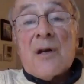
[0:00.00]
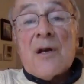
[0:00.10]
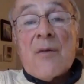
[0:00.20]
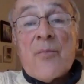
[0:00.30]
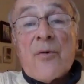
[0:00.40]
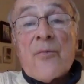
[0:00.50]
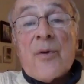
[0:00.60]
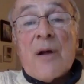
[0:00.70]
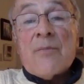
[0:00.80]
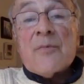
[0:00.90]
a, number of
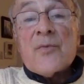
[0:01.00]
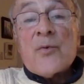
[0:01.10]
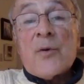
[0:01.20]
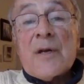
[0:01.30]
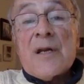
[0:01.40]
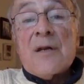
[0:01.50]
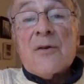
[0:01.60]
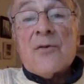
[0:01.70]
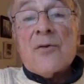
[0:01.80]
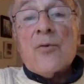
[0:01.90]
problems
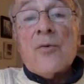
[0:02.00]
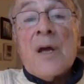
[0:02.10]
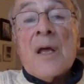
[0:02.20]
related to